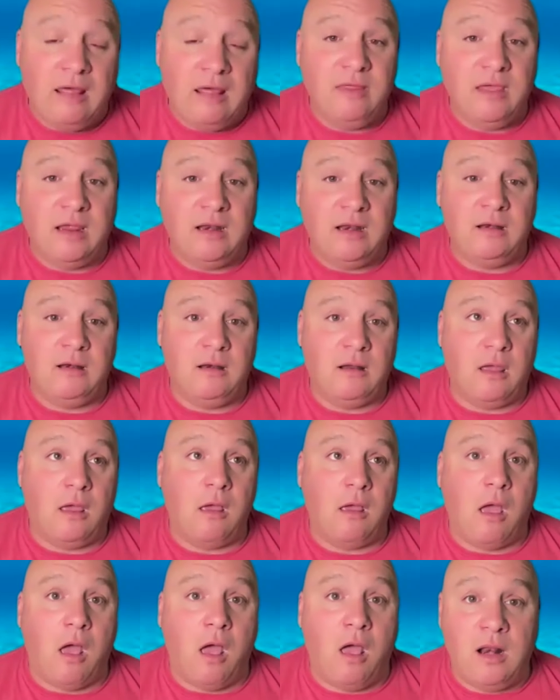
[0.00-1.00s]
And then
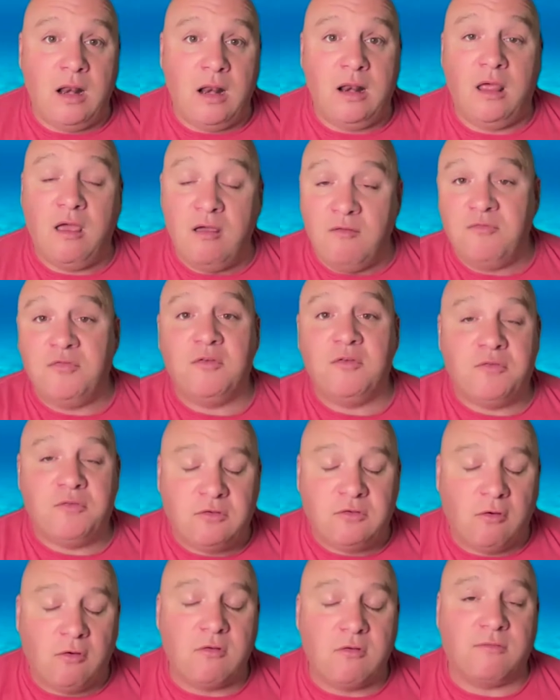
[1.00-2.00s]
I love the
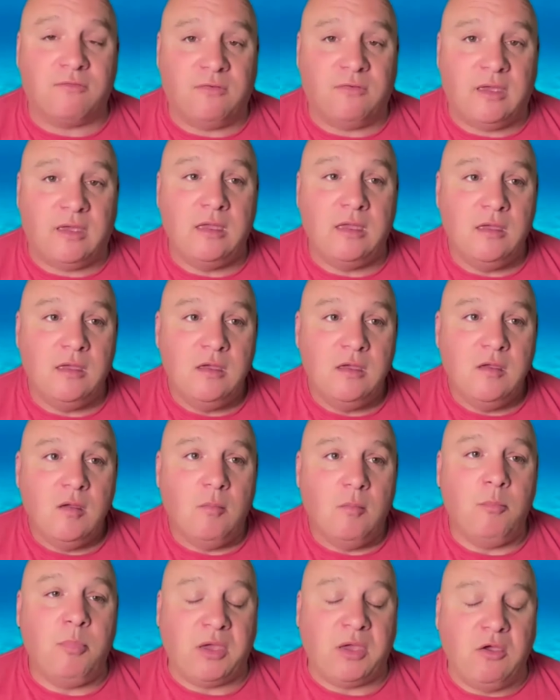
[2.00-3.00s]
photography
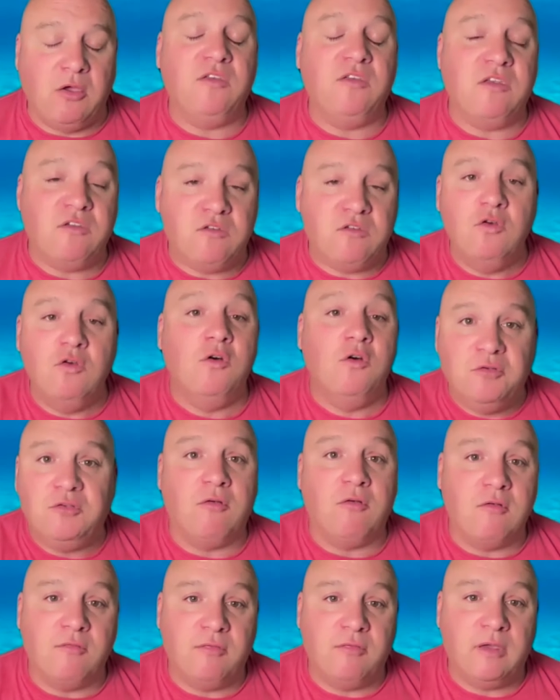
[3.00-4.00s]
because it's your
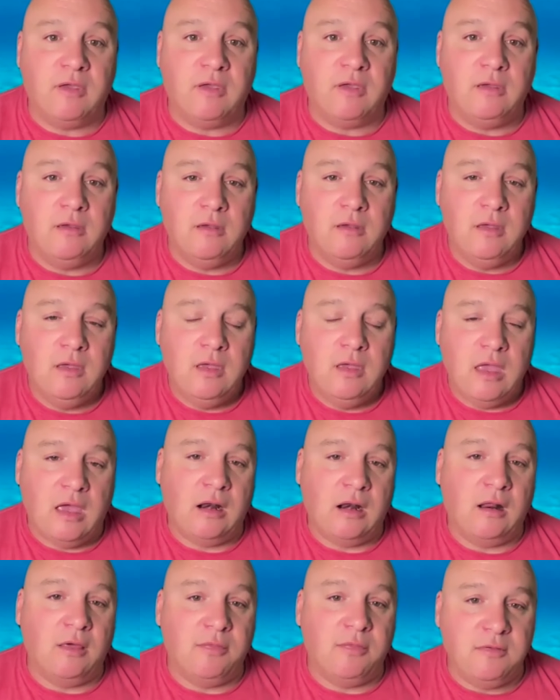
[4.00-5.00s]
photography. And
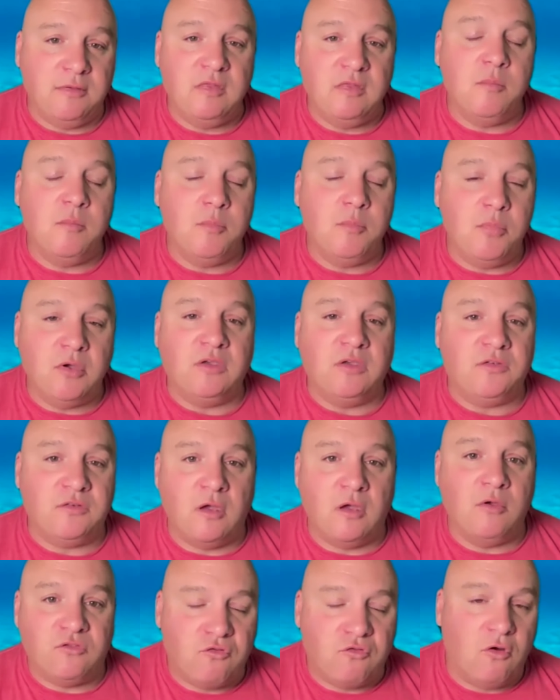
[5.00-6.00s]
I think the book is so
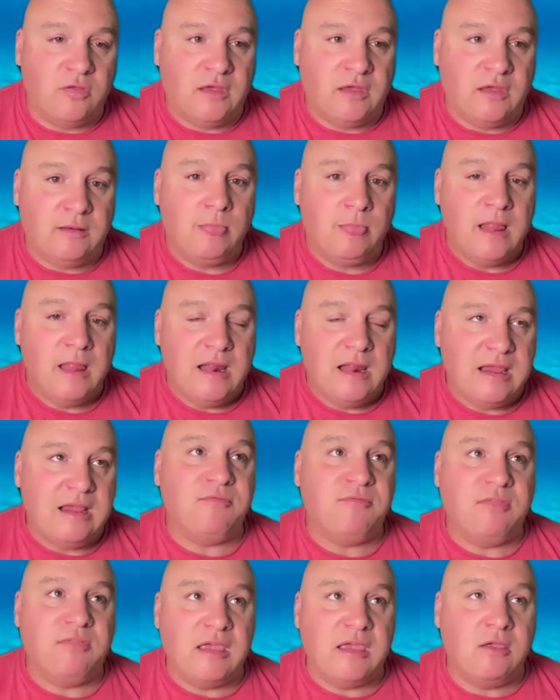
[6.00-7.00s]
much stronger than
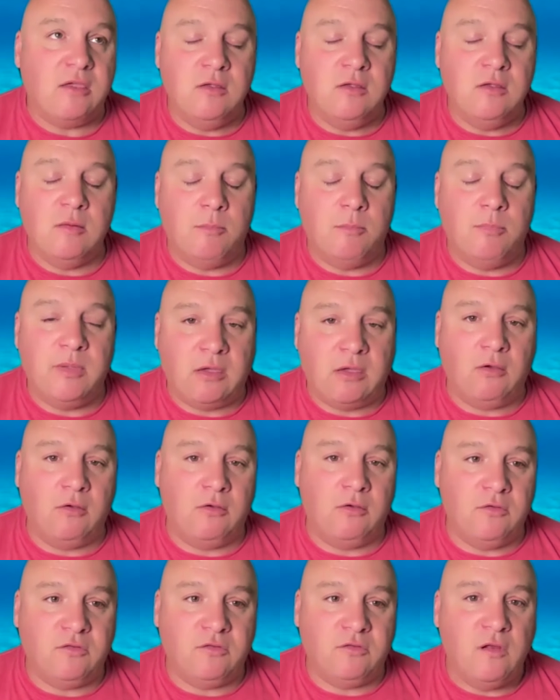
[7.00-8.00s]
if they,
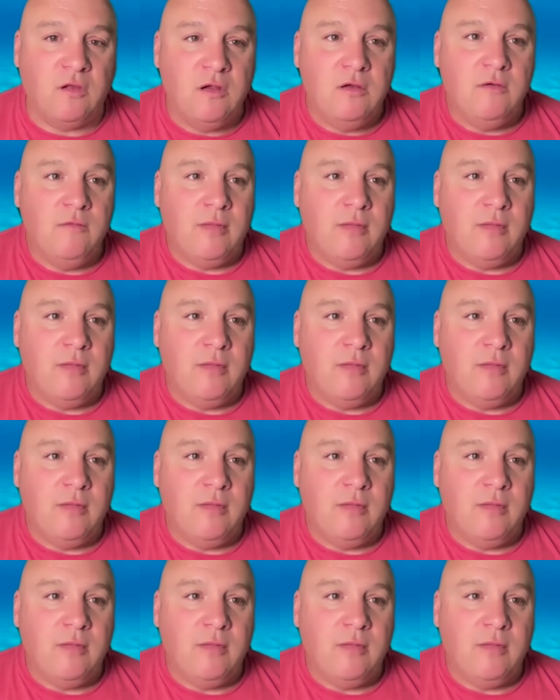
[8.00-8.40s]
because